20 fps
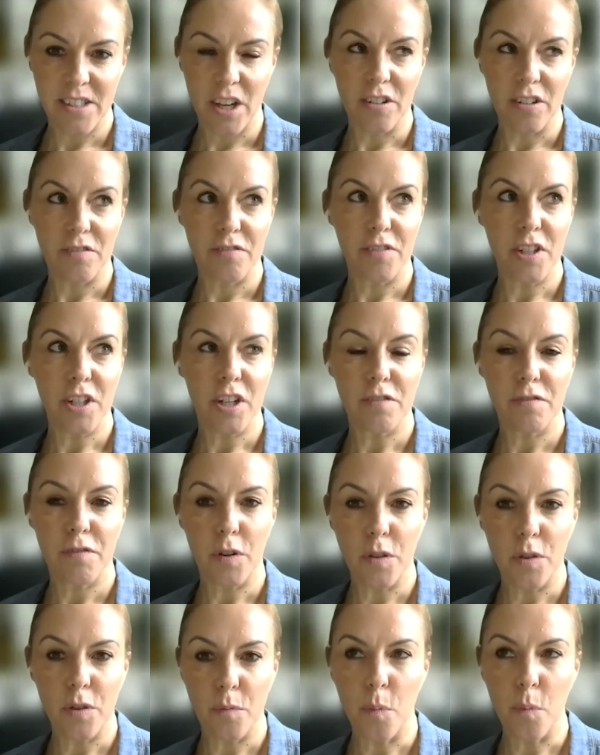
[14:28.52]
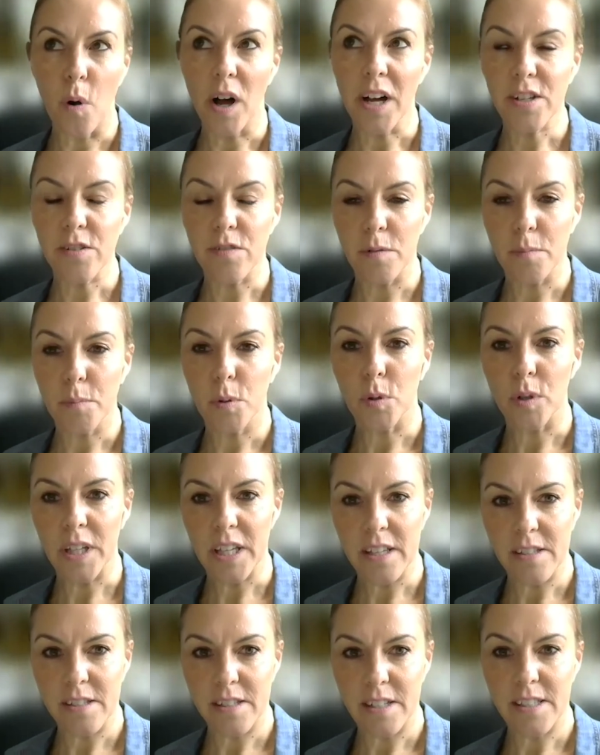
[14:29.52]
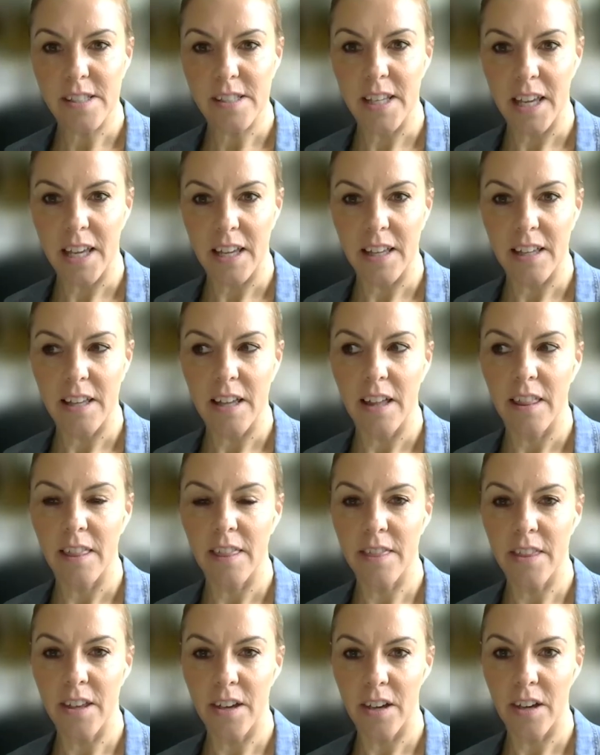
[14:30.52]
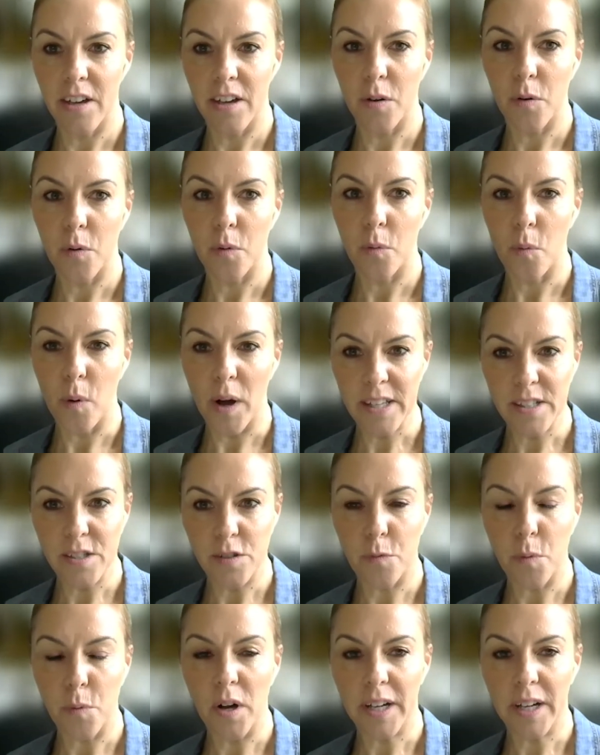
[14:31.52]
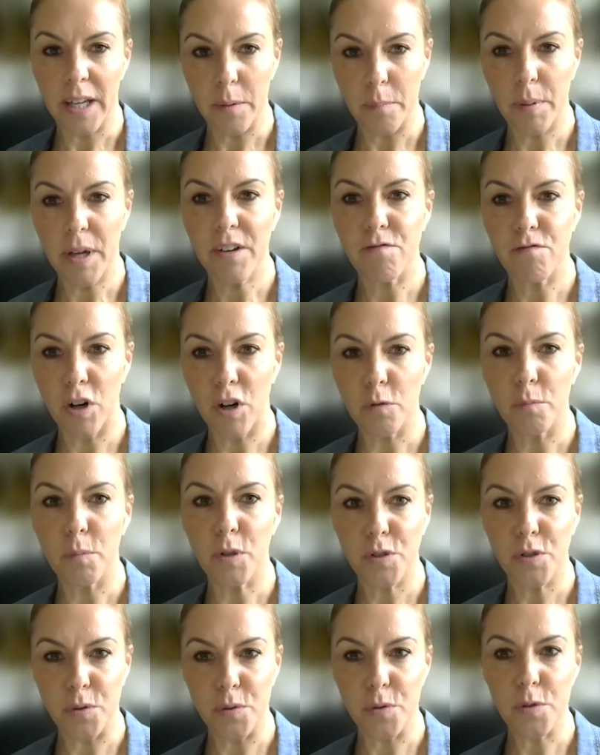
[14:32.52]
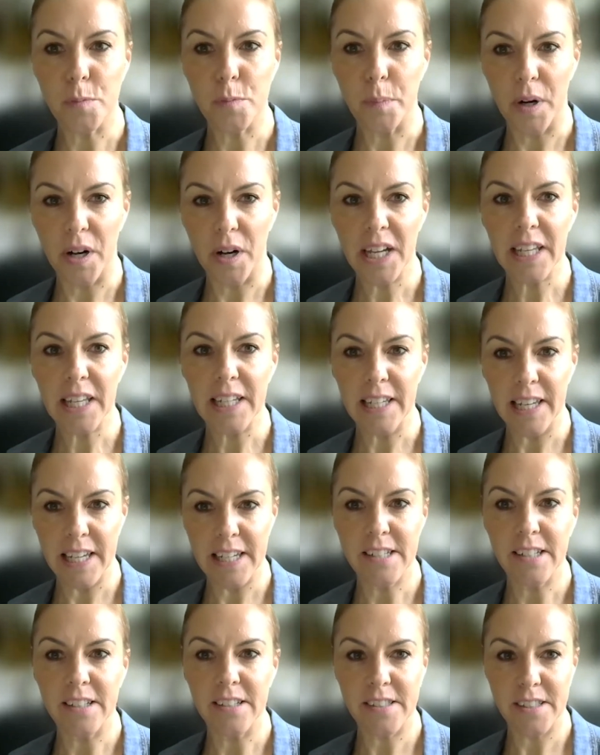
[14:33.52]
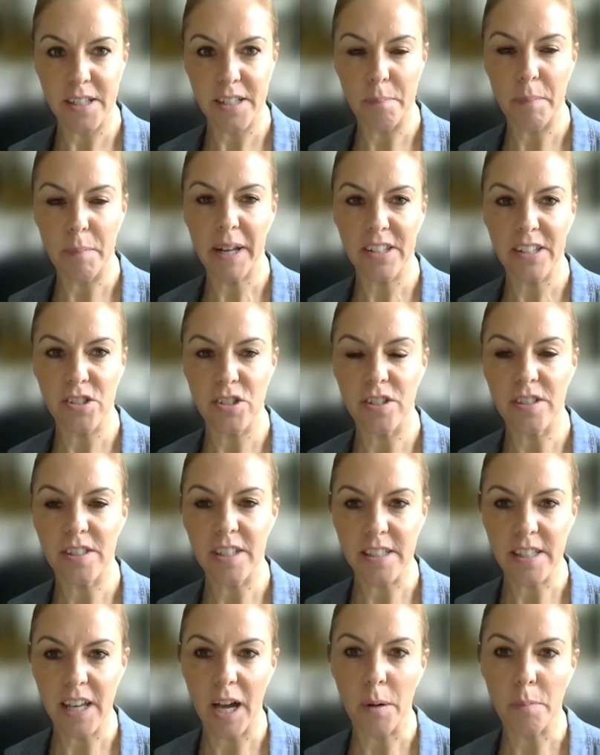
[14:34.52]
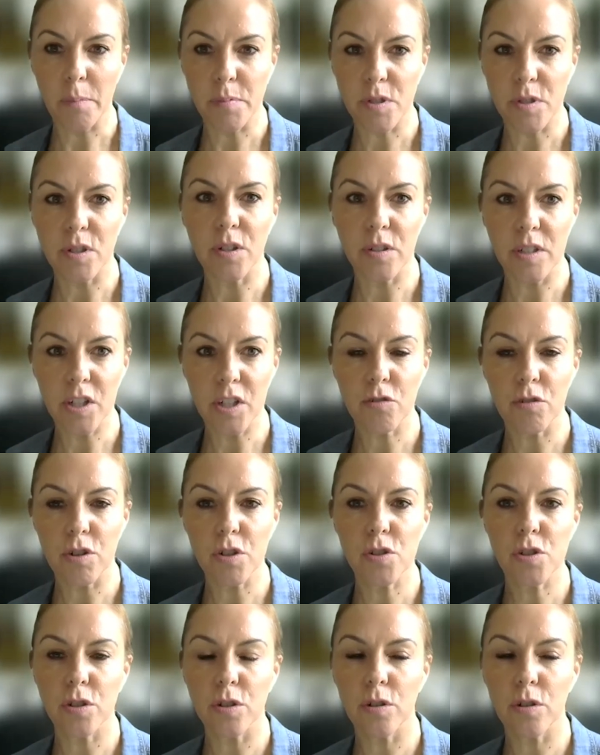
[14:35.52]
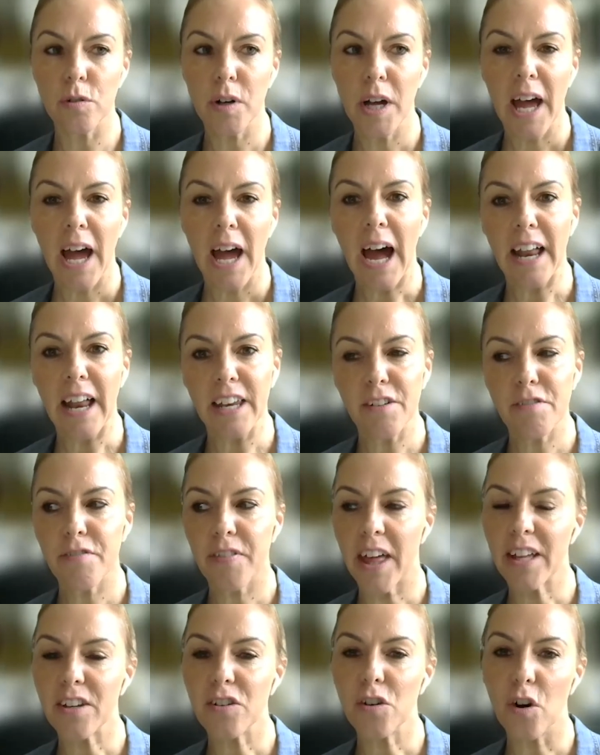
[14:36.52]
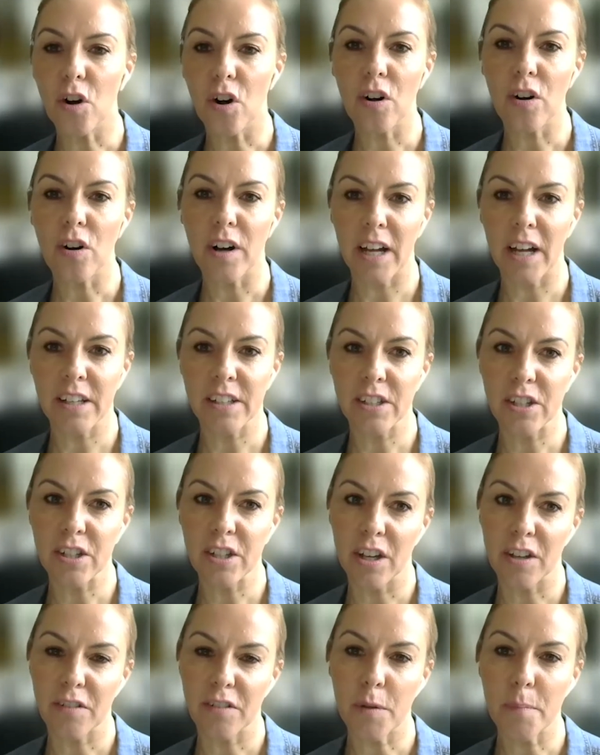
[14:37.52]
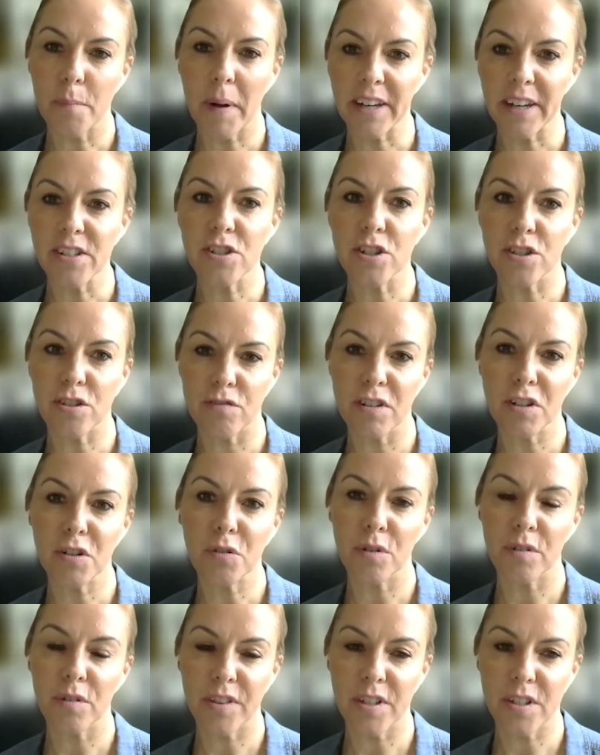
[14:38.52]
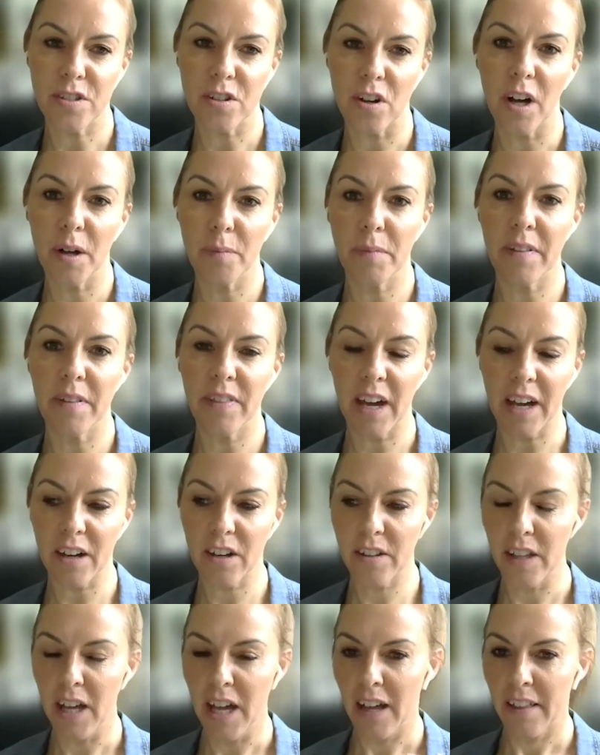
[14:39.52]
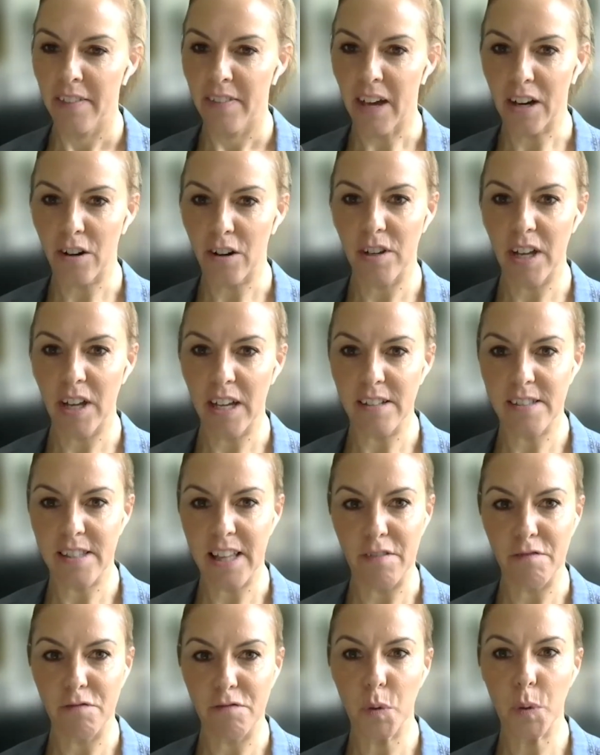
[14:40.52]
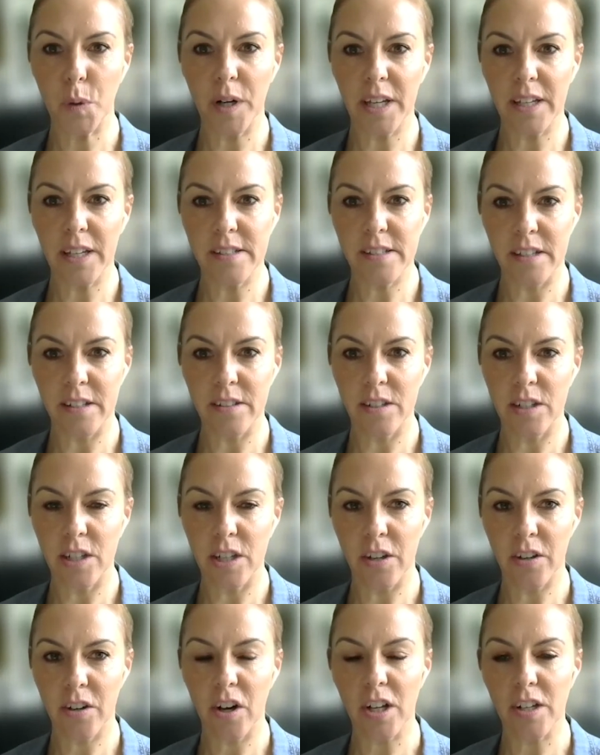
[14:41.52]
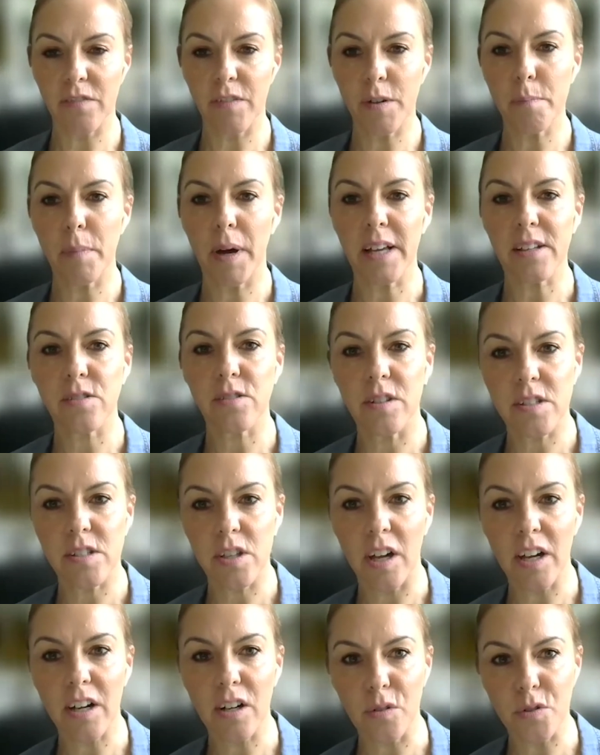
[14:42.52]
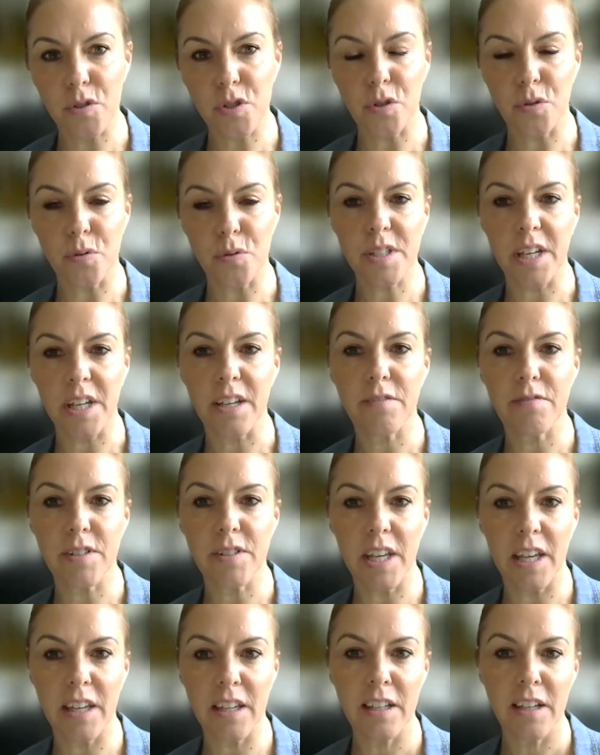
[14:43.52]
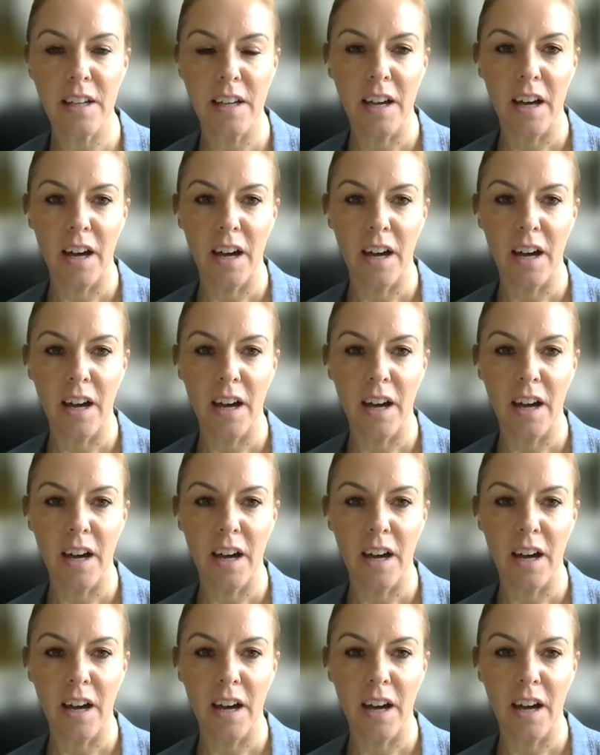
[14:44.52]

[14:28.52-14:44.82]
So, for the wider employees to see the ways of working being role modelled by leaders and managers is absolutely crucial. And if they're not, and if the managers are in all of the time, then that creates that void, and kind of impacts on the psychological safety.